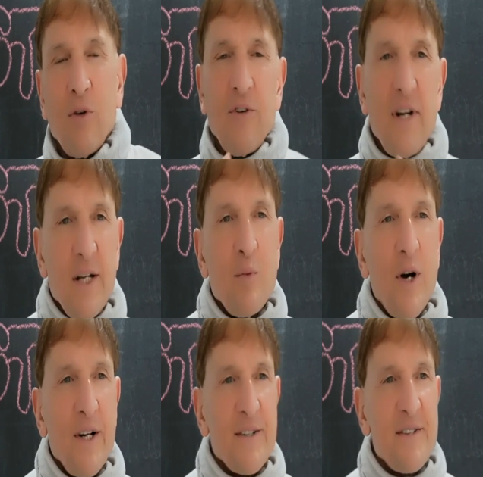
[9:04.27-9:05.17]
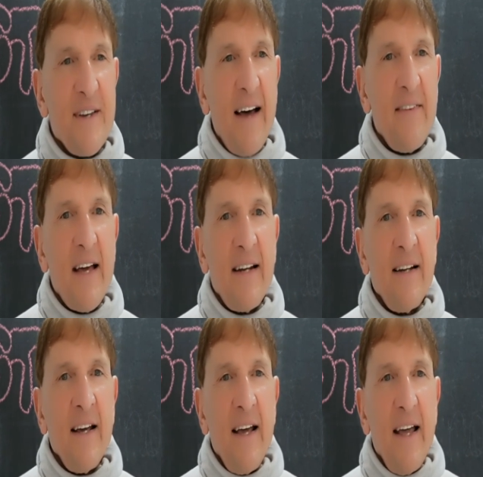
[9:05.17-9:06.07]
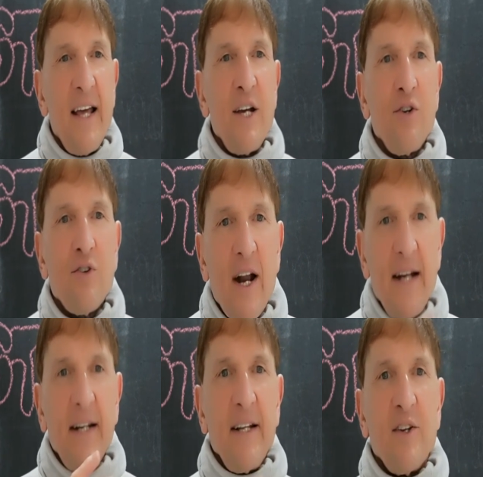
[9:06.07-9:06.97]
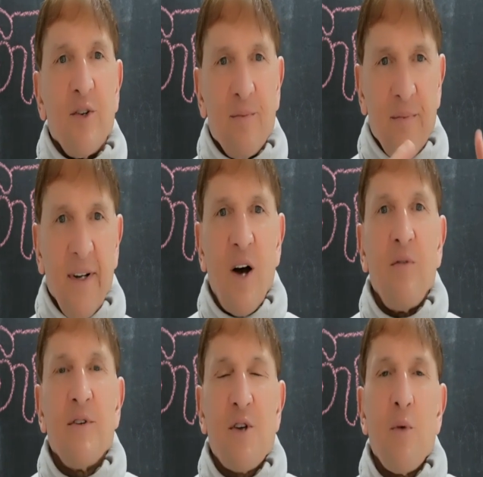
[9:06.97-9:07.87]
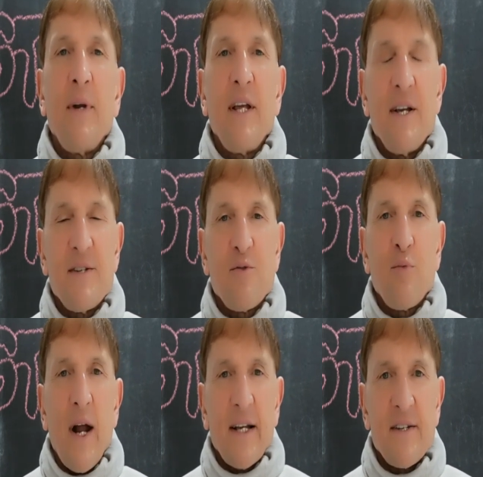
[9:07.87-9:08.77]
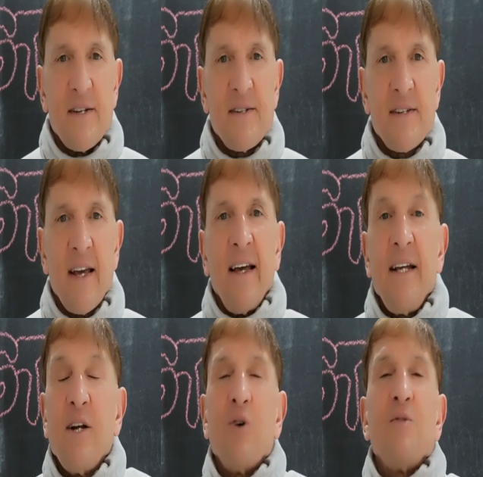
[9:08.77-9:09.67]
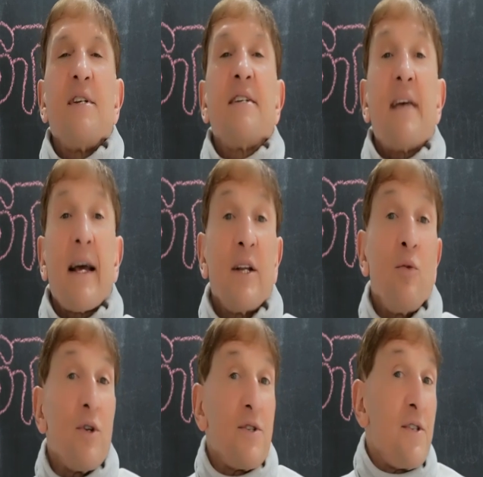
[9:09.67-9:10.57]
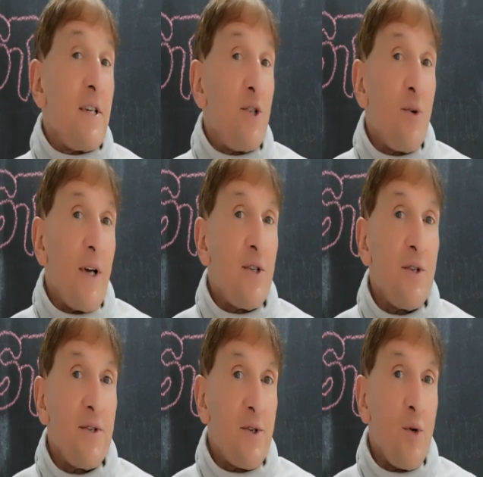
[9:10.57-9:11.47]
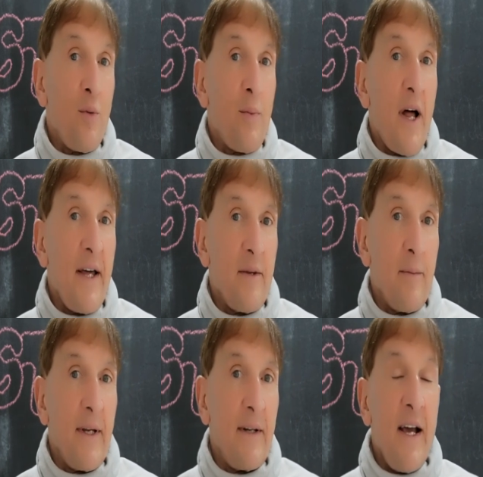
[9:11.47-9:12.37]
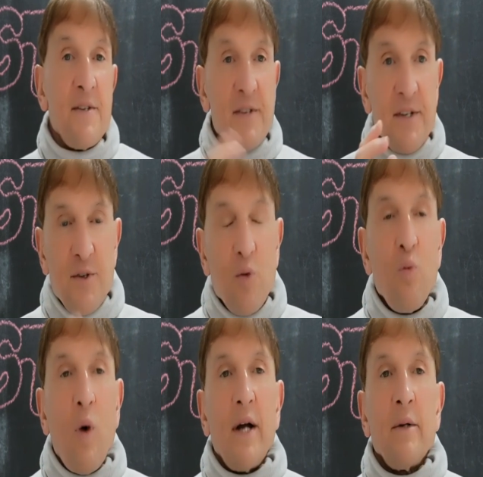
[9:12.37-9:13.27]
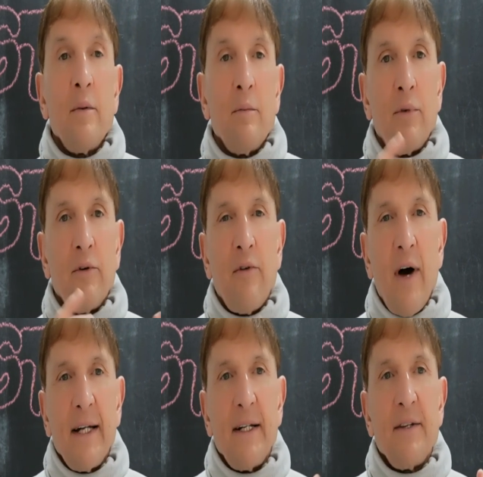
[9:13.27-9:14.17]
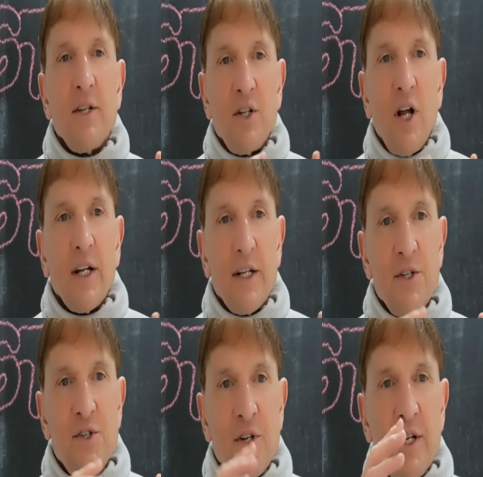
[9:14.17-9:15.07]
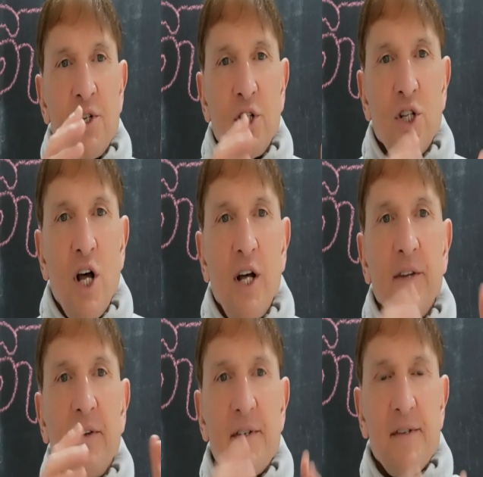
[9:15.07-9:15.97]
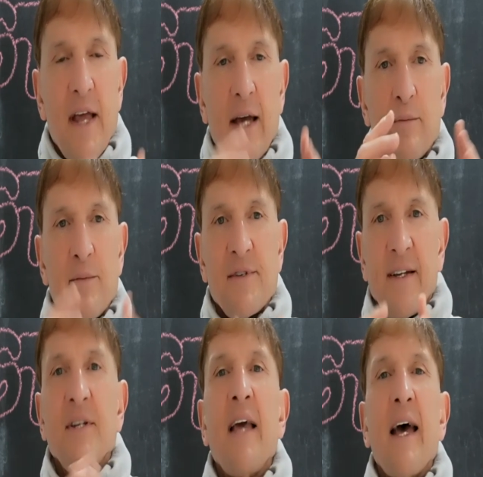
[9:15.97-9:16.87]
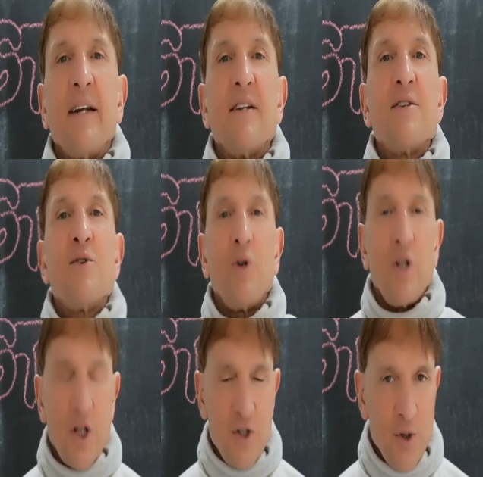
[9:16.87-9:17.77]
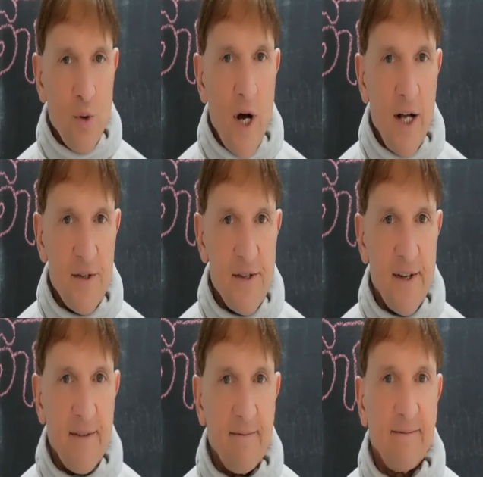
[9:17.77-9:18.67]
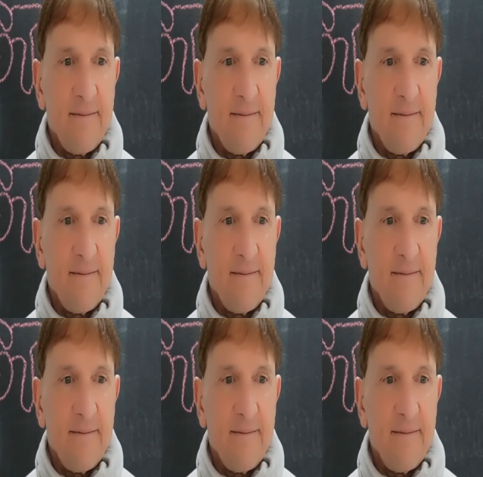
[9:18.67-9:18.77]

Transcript: what really worked, and then ingraining them over so many years of practice. He knows exactly what situations to apply them in. System One provided the knowledge to learn the steps to get to a logical answer.